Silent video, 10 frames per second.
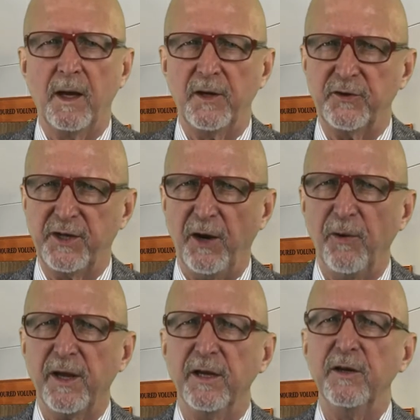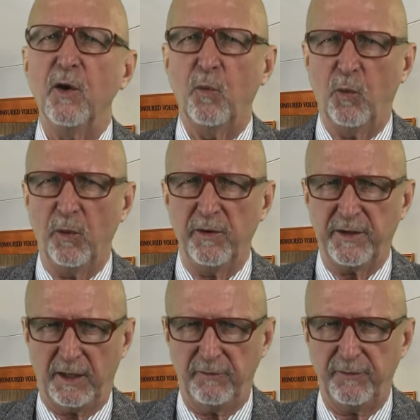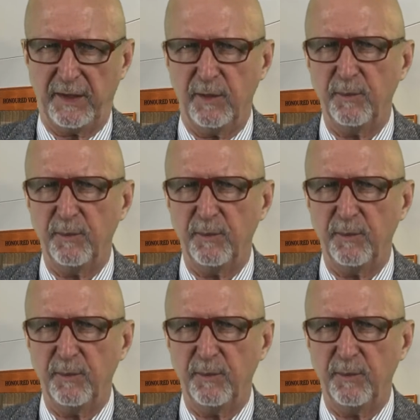A Terrian warranty fee